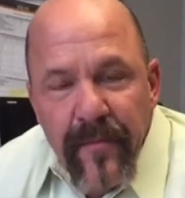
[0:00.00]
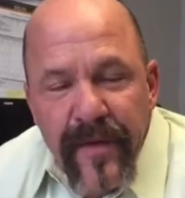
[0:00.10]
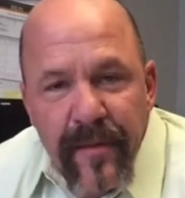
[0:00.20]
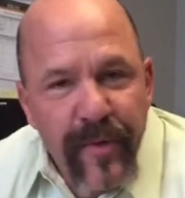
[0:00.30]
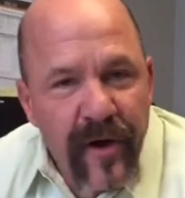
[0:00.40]

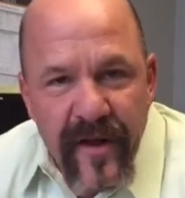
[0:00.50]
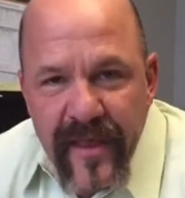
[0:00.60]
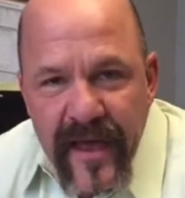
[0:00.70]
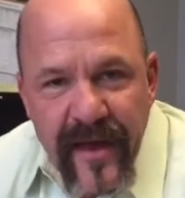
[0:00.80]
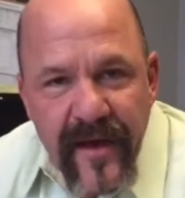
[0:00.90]
Be a part
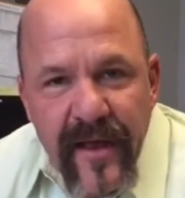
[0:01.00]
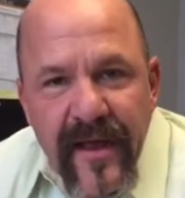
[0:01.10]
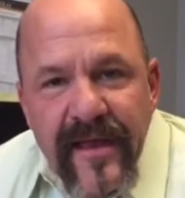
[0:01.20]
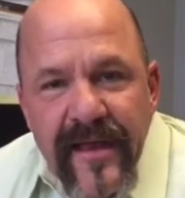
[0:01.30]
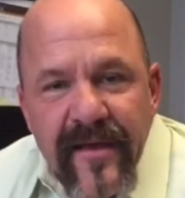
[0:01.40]
of that.
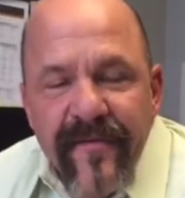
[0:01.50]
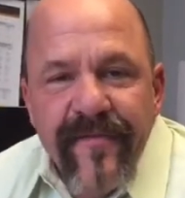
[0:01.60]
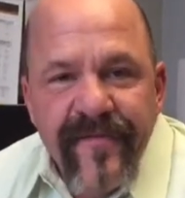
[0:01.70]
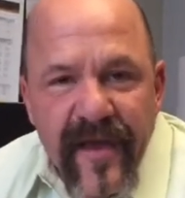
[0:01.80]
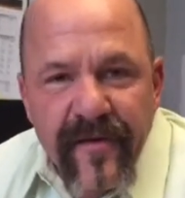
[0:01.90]
Give
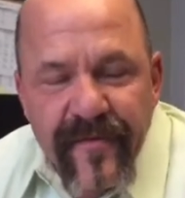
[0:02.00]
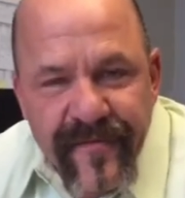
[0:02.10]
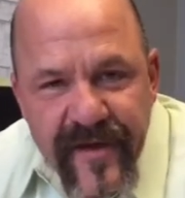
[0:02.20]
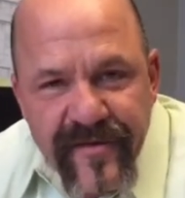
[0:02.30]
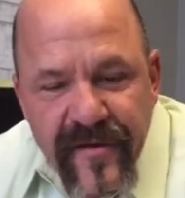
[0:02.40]

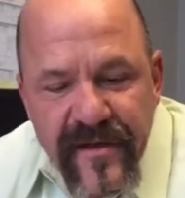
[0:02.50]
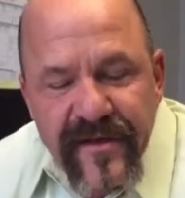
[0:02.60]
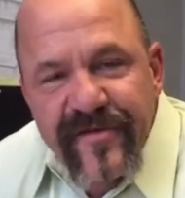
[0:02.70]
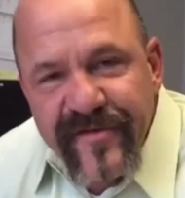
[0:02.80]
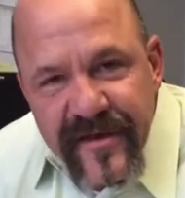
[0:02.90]
sacrificially as